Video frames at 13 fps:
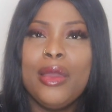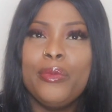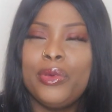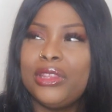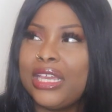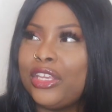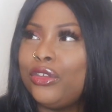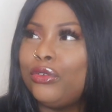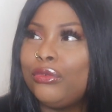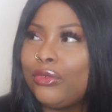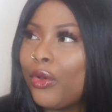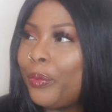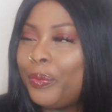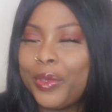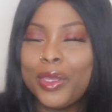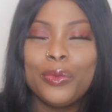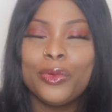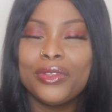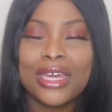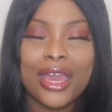but then you've got
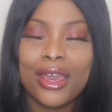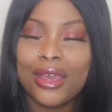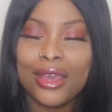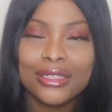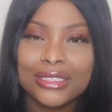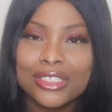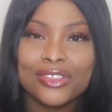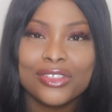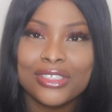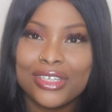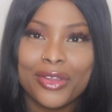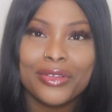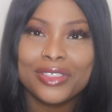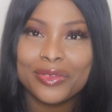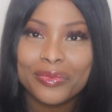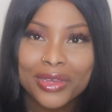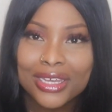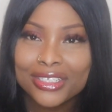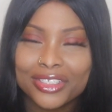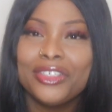people that are literally going to
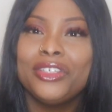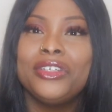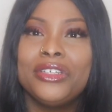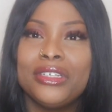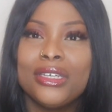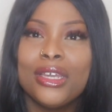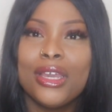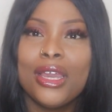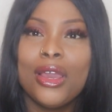murder you.